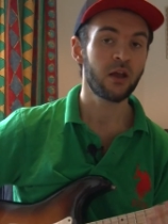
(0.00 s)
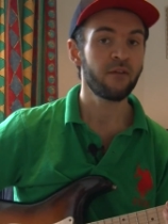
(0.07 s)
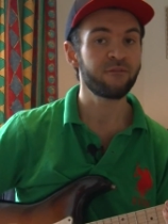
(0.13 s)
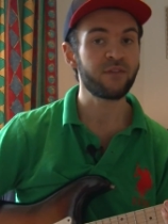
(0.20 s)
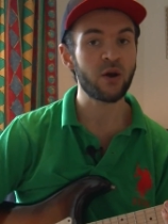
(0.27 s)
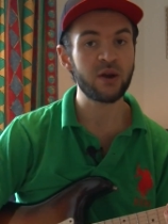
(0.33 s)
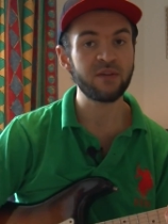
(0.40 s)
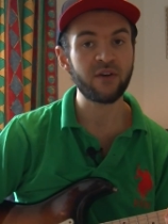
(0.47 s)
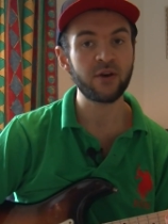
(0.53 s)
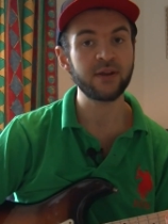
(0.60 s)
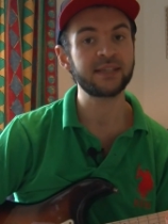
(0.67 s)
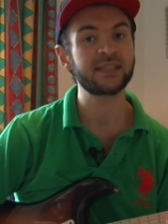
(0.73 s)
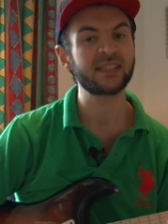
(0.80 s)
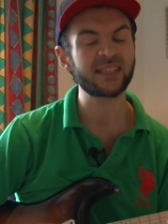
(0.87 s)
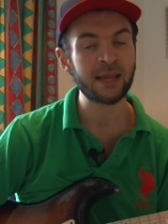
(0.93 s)
very, very
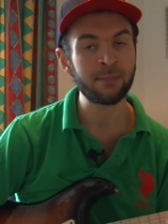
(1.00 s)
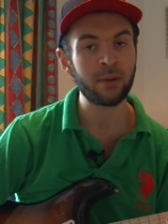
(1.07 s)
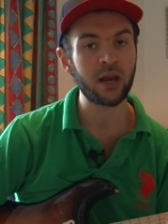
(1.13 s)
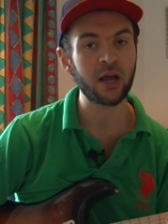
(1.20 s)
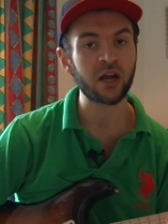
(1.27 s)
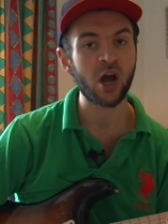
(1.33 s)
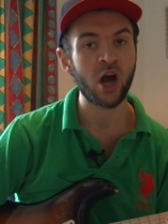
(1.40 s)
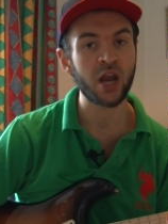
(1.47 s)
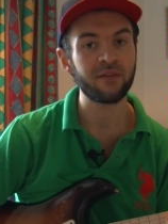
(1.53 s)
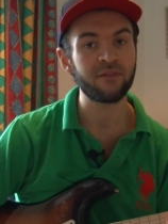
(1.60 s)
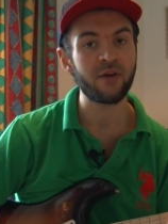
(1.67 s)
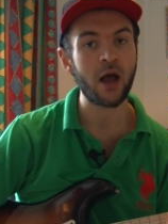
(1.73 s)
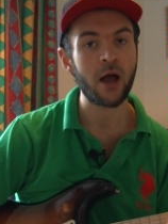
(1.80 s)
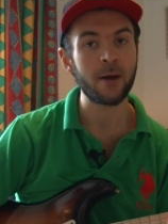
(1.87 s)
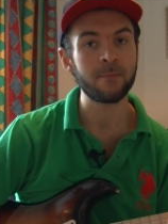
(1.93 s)
similar kind of
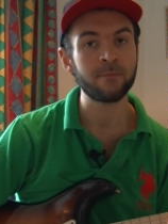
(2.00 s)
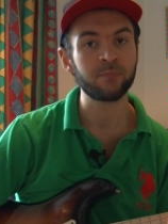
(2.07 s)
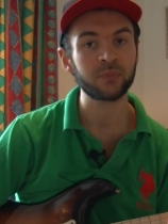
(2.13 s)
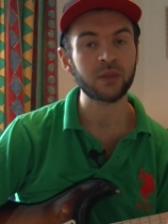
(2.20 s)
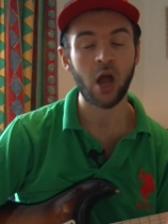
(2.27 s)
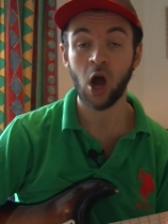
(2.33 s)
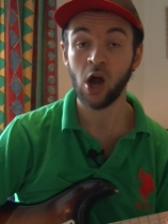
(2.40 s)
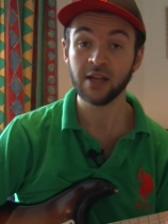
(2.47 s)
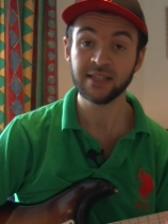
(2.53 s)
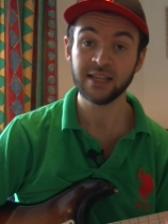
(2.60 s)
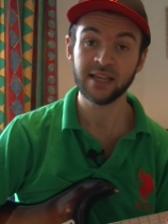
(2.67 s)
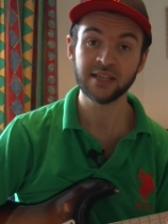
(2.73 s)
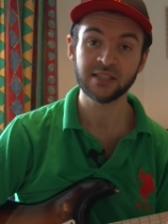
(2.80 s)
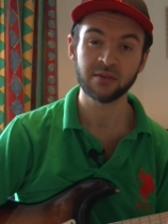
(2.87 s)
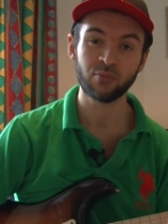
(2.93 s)

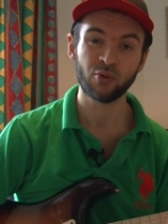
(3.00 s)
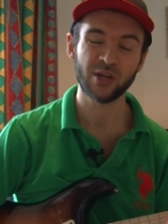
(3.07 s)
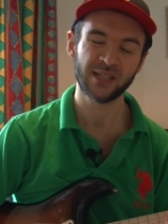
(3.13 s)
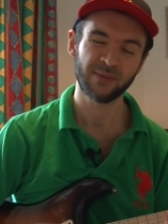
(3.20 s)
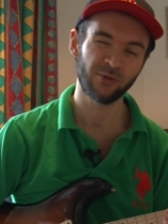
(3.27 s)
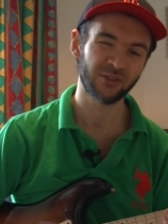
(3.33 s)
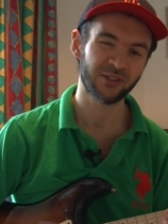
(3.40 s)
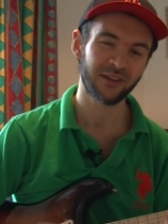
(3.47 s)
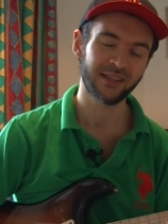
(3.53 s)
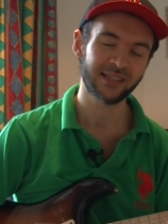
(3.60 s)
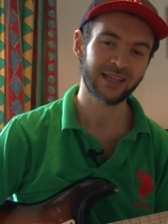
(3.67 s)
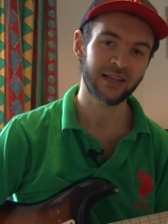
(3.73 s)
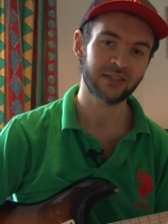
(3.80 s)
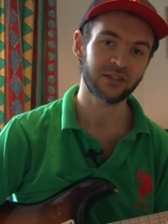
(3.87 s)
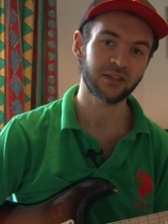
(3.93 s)
ideas and principles to this
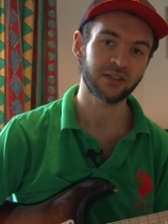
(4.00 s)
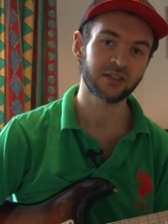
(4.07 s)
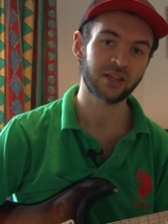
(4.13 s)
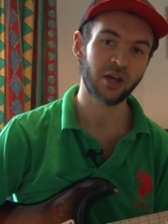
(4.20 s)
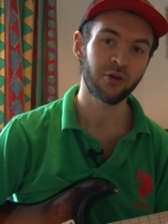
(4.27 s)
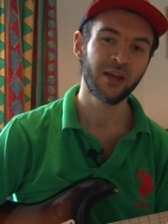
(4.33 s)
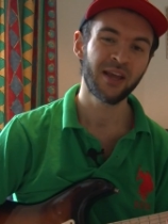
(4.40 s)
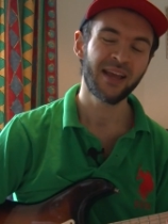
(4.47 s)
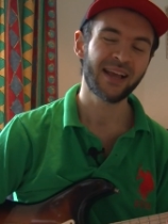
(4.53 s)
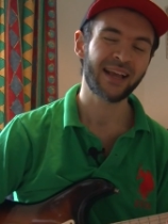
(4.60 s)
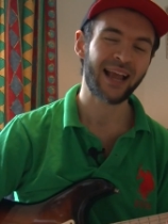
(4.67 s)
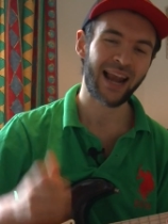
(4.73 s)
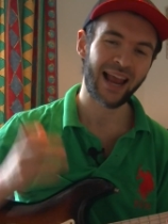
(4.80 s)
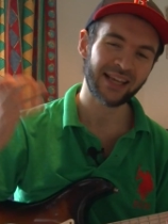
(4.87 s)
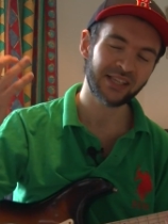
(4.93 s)
lesson. So
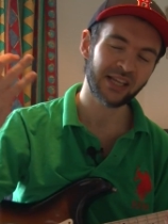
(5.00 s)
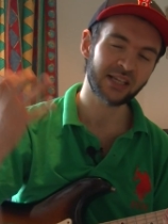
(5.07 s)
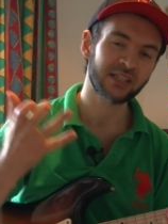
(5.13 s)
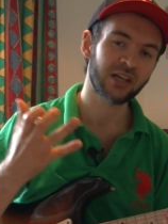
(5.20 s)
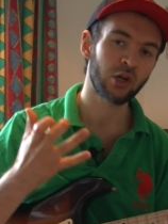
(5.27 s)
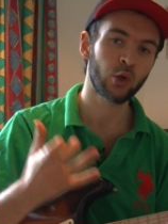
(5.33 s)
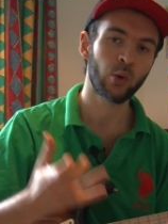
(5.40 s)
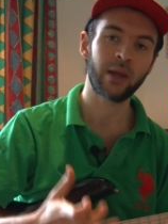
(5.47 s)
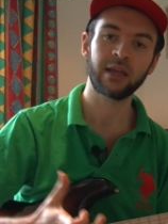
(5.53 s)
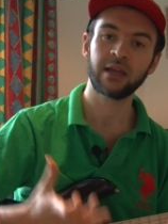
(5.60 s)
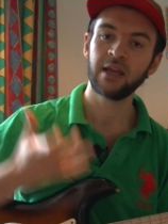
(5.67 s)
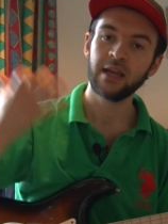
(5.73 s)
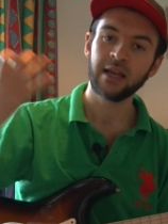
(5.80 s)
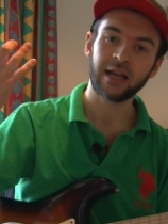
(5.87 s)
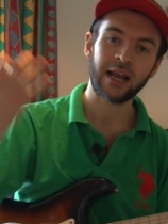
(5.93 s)
classic soloing,
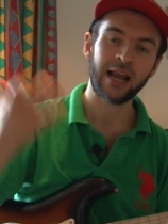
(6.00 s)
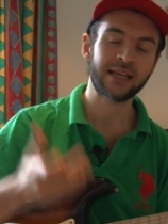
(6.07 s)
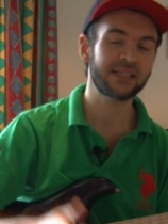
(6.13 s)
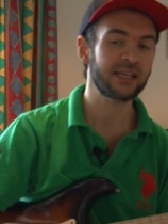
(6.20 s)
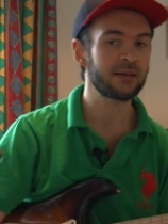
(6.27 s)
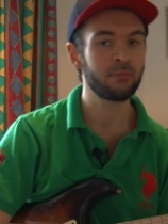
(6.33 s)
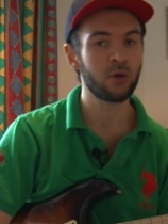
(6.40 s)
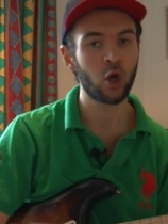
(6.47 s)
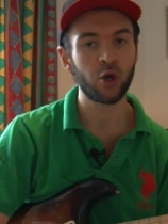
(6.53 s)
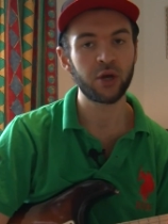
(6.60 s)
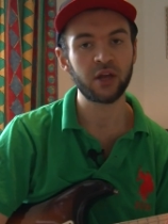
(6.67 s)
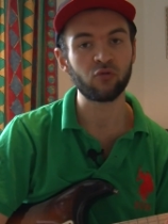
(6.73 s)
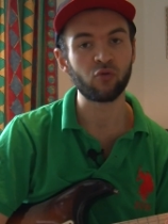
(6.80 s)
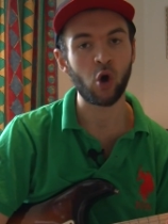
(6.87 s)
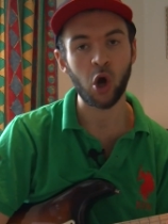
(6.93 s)
classic
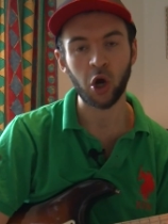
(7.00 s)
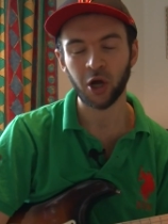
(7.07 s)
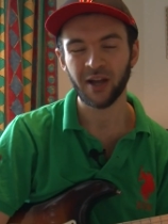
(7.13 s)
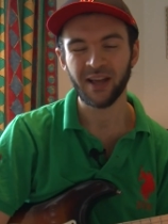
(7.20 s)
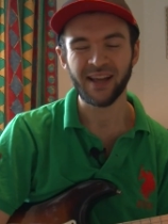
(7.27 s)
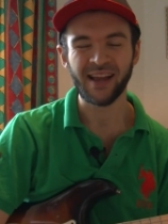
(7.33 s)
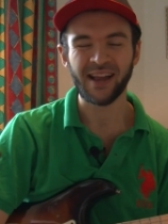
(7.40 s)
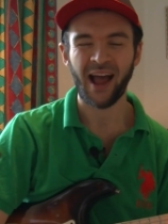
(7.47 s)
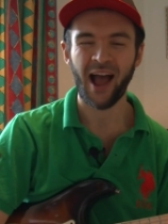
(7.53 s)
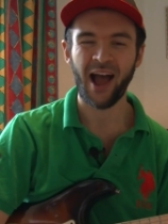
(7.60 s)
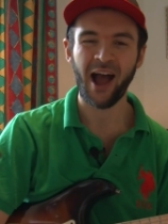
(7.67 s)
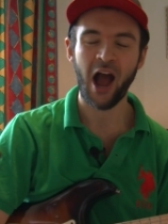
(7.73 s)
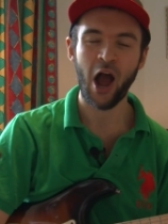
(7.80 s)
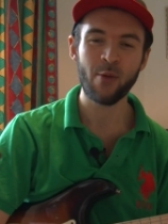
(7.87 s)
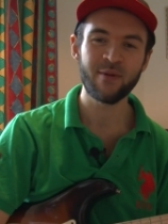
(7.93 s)
melodic rock.
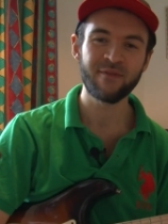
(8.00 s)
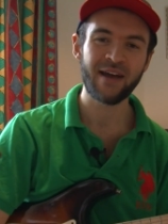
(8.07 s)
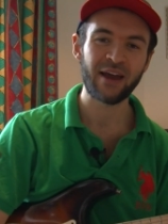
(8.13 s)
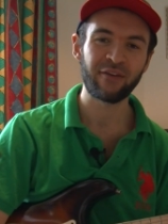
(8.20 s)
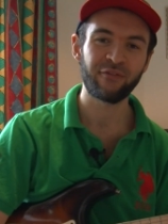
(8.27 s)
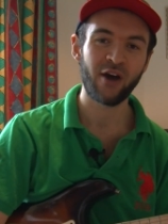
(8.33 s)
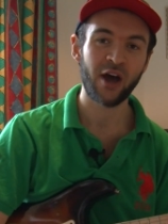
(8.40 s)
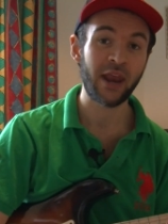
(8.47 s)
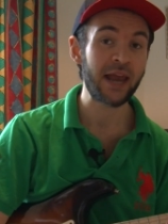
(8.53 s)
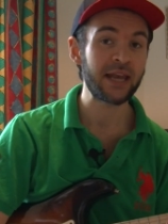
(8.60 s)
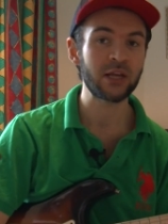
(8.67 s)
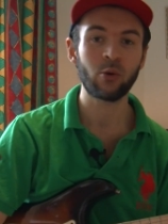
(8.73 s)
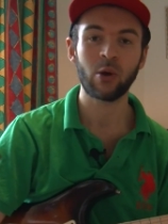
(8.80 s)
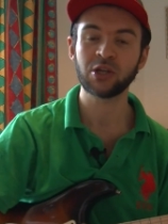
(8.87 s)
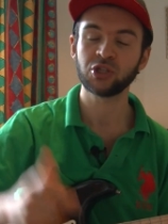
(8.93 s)
I hope you've had fun. Any
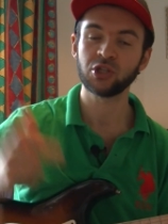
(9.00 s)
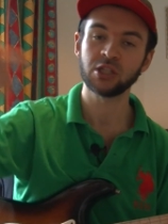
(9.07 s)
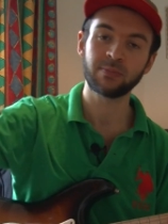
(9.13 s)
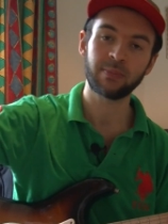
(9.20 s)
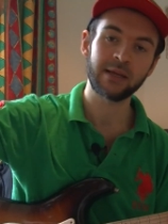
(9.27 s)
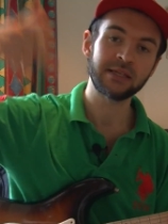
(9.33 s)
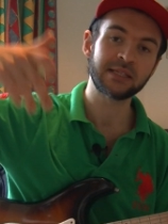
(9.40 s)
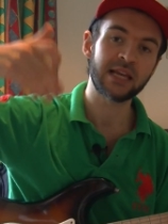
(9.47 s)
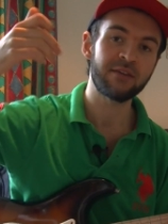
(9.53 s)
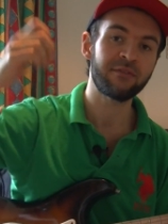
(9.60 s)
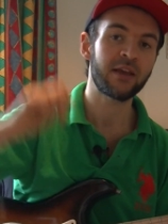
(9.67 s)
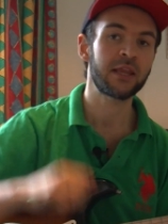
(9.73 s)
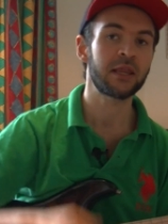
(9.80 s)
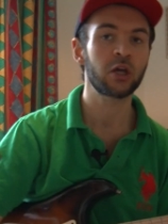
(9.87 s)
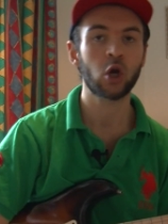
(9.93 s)
questions, please leave
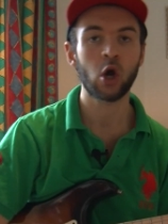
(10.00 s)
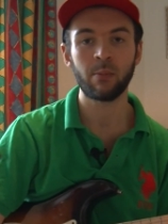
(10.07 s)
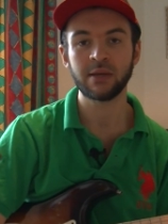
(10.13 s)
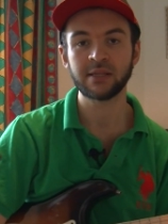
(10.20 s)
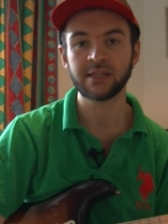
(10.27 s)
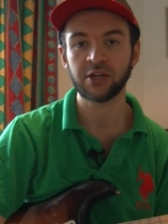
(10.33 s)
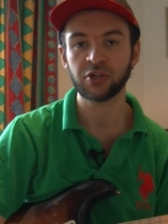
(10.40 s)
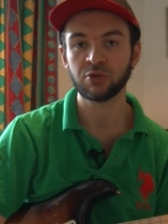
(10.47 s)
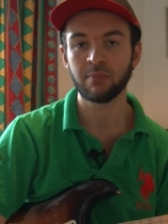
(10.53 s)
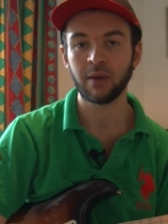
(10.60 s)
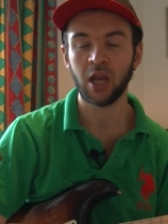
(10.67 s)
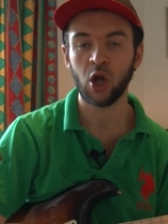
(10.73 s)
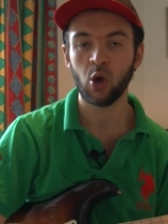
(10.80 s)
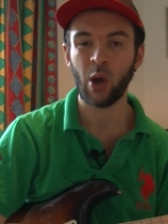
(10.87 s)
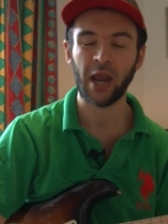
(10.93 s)
it in the comment section
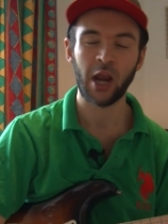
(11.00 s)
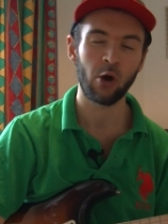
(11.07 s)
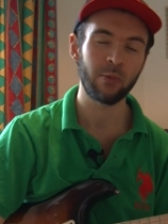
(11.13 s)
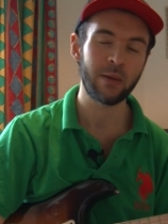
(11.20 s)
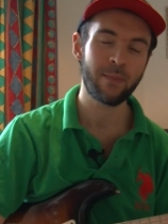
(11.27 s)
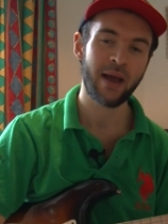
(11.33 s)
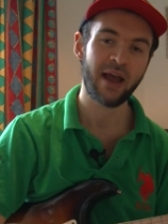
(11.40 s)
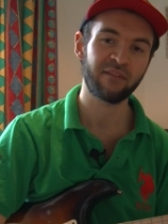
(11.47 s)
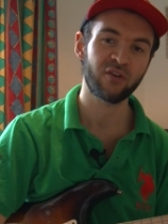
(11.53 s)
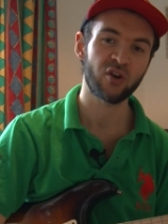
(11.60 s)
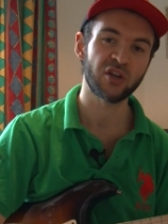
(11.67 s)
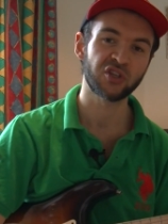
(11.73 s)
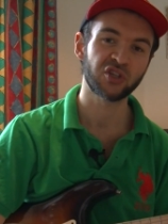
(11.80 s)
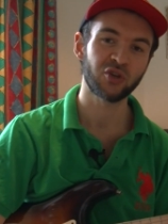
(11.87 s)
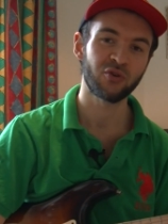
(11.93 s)
below, and I'll be back
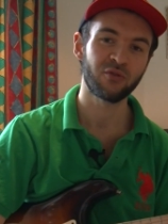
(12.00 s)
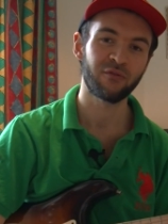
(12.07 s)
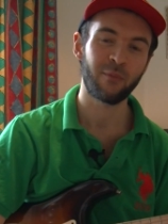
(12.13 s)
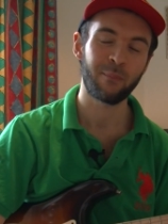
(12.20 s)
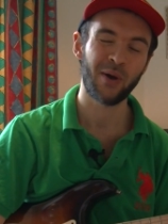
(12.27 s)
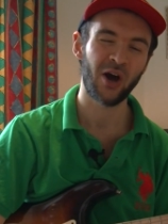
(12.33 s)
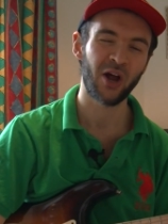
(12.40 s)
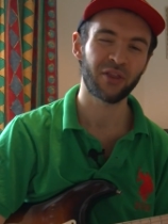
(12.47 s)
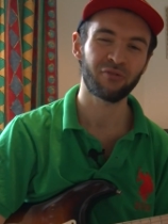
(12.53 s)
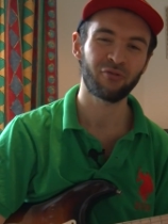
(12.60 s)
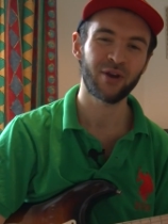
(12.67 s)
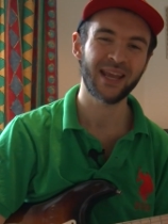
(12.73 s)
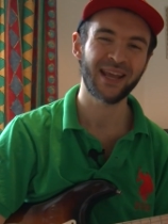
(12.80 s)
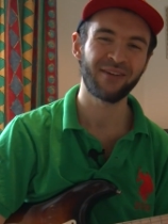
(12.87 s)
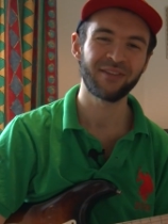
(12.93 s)
very soon for part
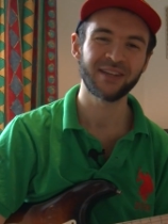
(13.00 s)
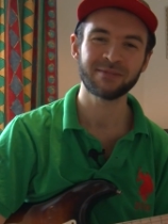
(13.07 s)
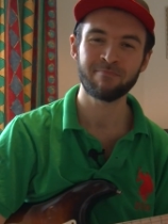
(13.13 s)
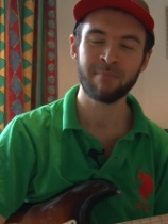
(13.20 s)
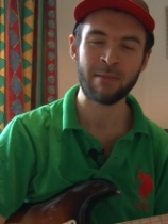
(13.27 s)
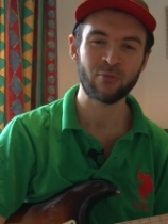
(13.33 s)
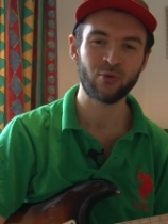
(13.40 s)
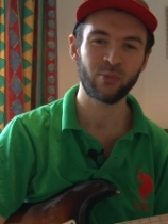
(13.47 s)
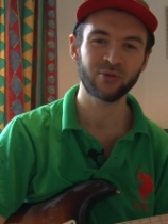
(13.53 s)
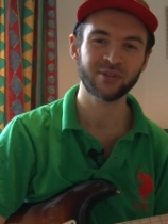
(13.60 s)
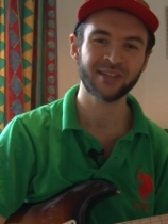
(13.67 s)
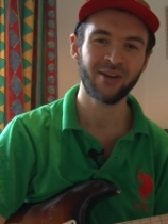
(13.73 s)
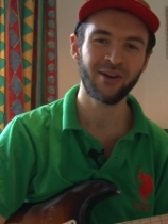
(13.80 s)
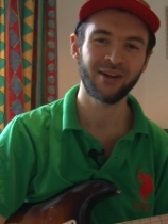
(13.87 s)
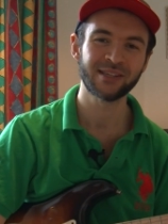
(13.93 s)
3 of this memorable
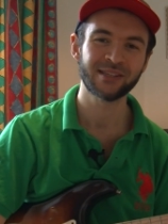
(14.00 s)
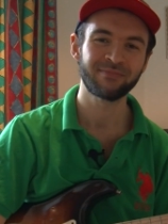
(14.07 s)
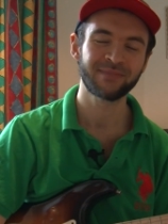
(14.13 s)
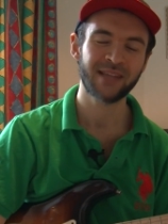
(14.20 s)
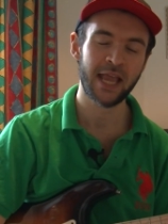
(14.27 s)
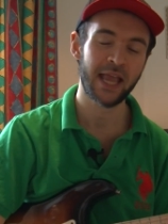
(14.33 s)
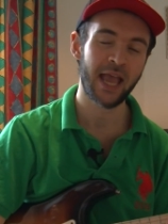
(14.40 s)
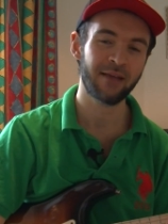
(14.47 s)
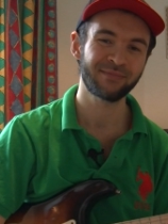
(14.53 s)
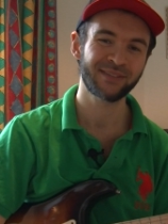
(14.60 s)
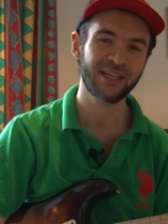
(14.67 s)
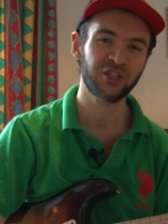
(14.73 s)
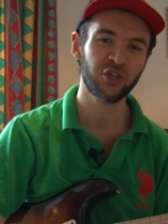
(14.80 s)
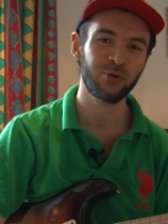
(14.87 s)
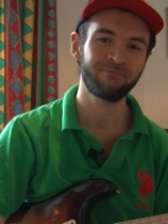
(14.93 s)
solos. Take care,
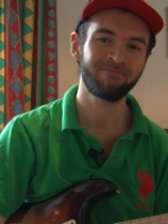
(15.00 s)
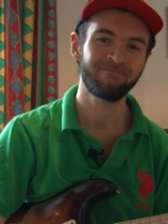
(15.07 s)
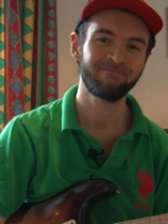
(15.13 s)
see you soon.